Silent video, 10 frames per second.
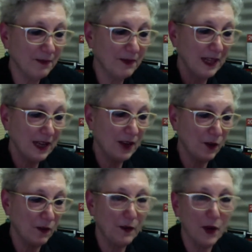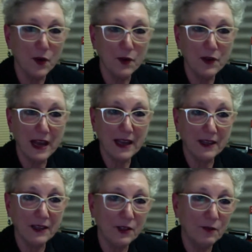take your phone
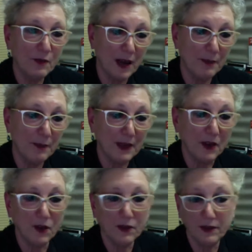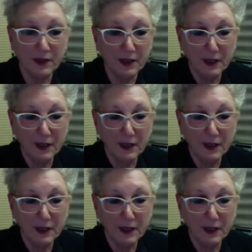and you might be on